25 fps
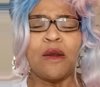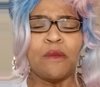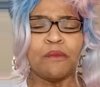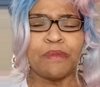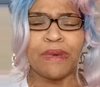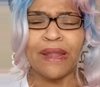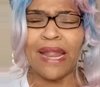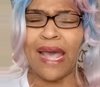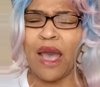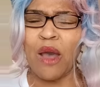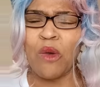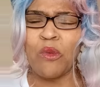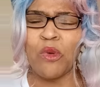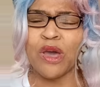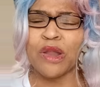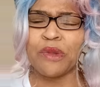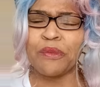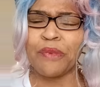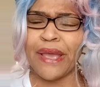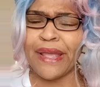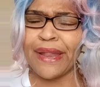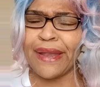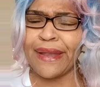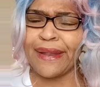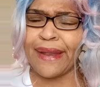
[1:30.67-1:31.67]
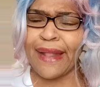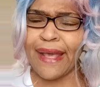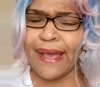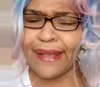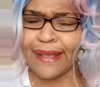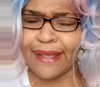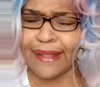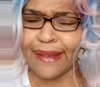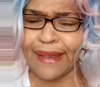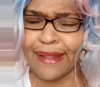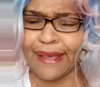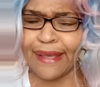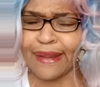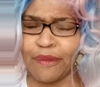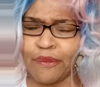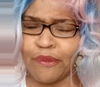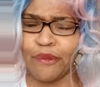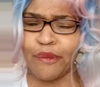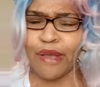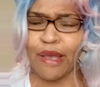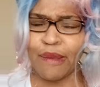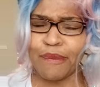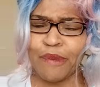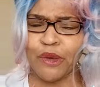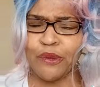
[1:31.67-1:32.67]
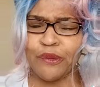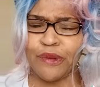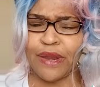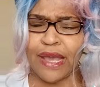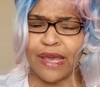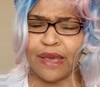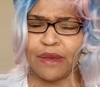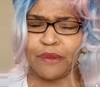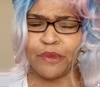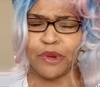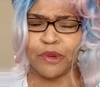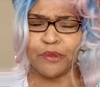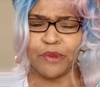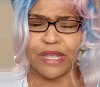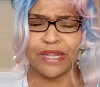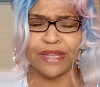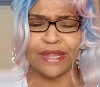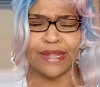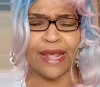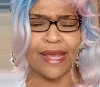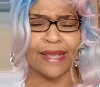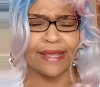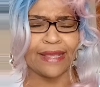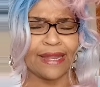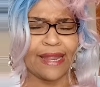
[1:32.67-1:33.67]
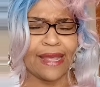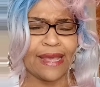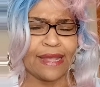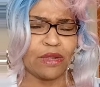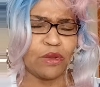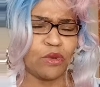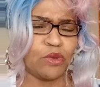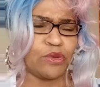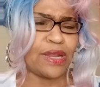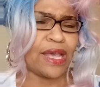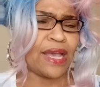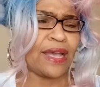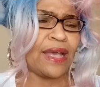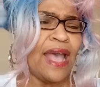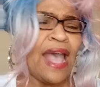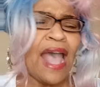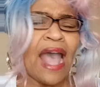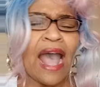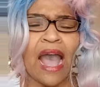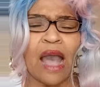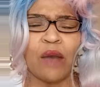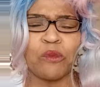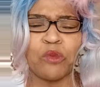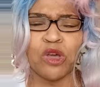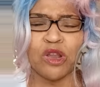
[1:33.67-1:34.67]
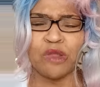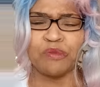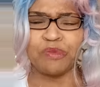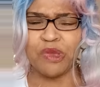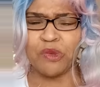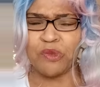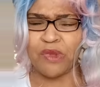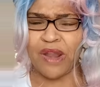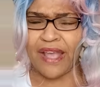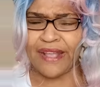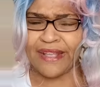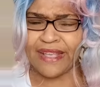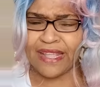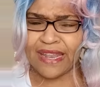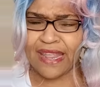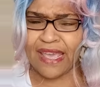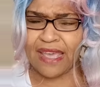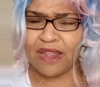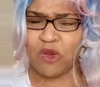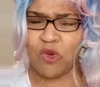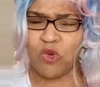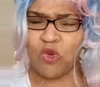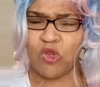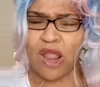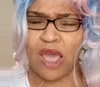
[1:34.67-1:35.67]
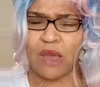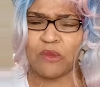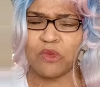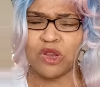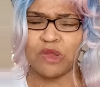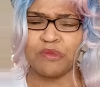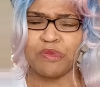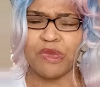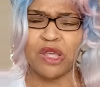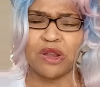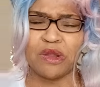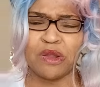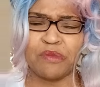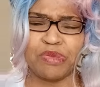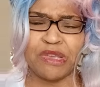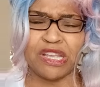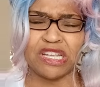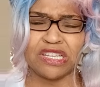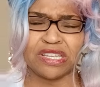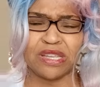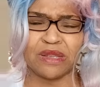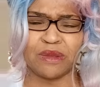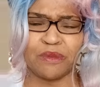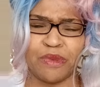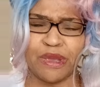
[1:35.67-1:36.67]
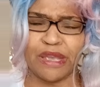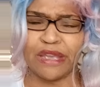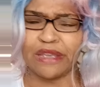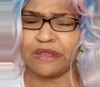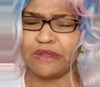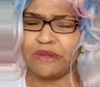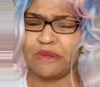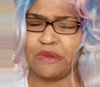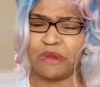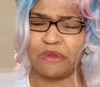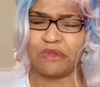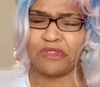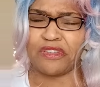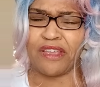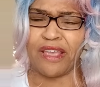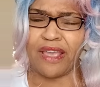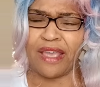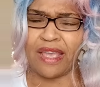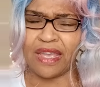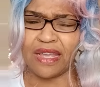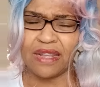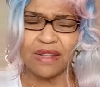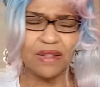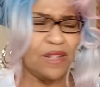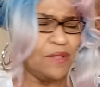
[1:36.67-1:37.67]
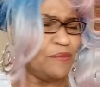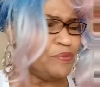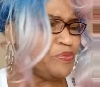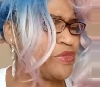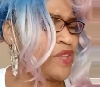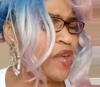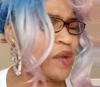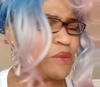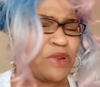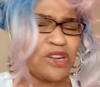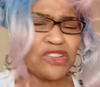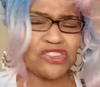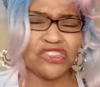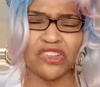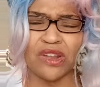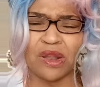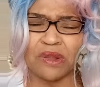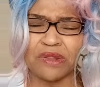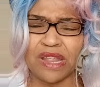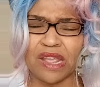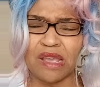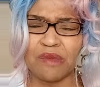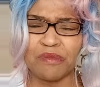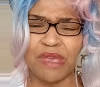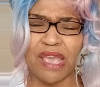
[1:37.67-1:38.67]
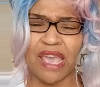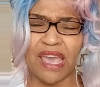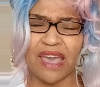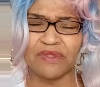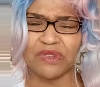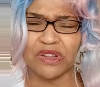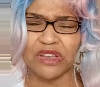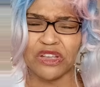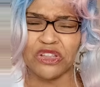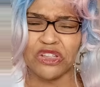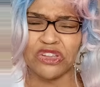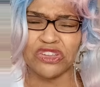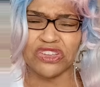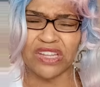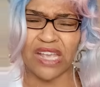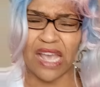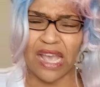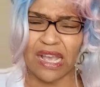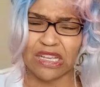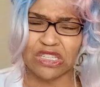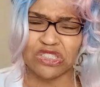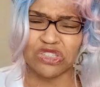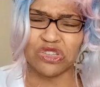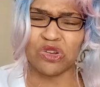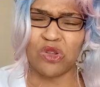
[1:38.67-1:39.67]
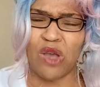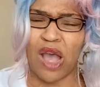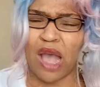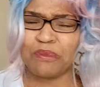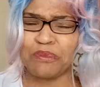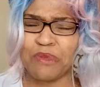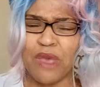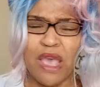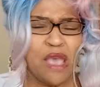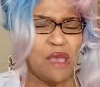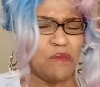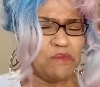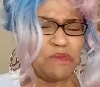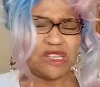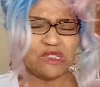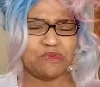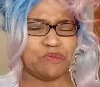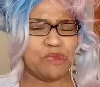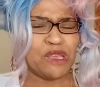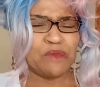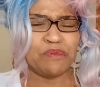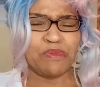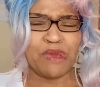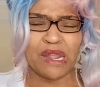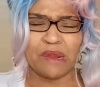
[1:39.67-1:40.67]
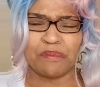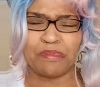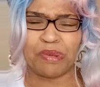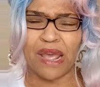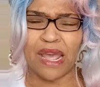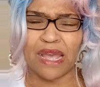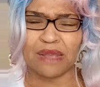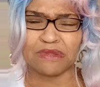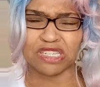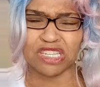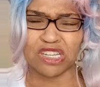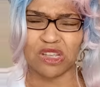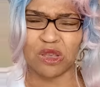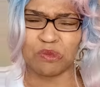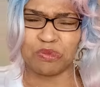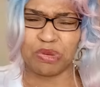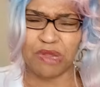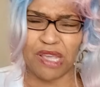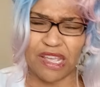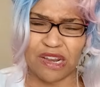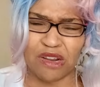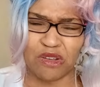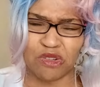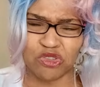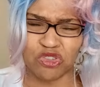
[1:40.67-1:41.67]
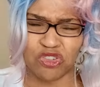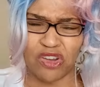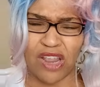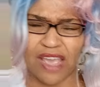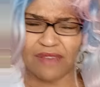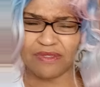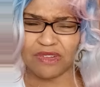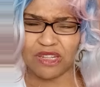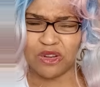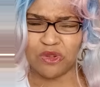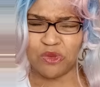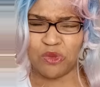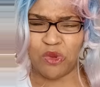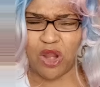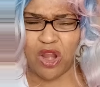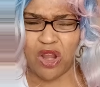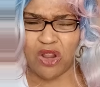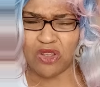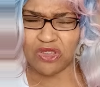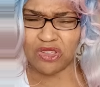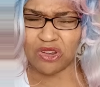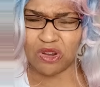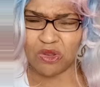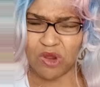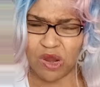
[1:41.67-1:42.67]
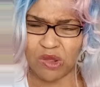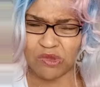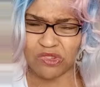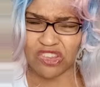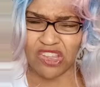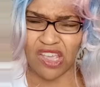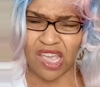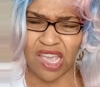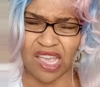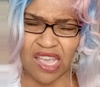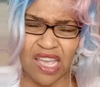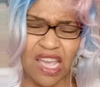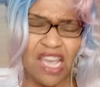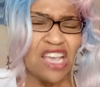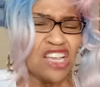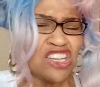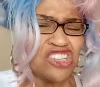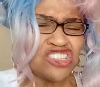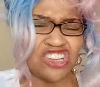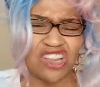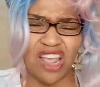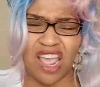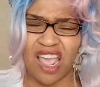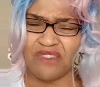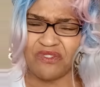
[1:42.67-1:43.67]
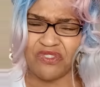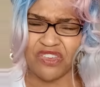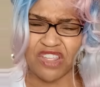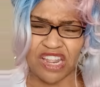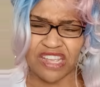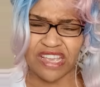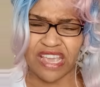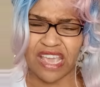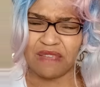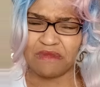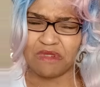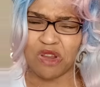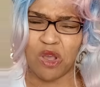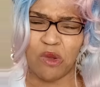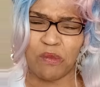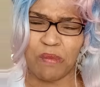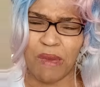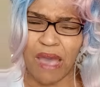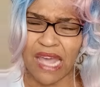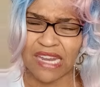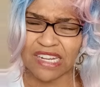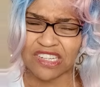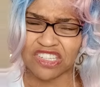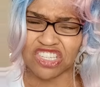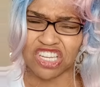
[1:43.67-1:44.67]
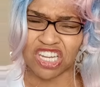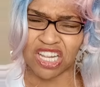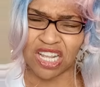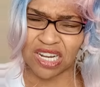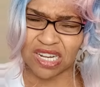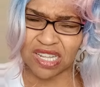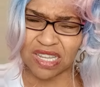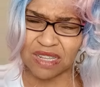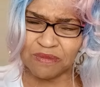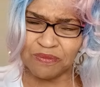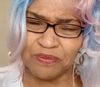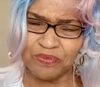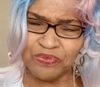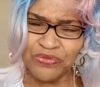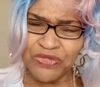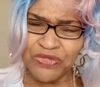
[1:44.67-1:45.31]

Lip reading: But I want to wait till I get that old. Come on now. I want to wait till I get that old now. I want to be, when I get that old, I want to be on the beach somewhere. You know what I'm saying? I want to sit up there and be having a good time. Because, you know, Miss Big Betty Bombshell plan on traveling the world. You know what I'm saying? She ain't finna keep nobody chilling.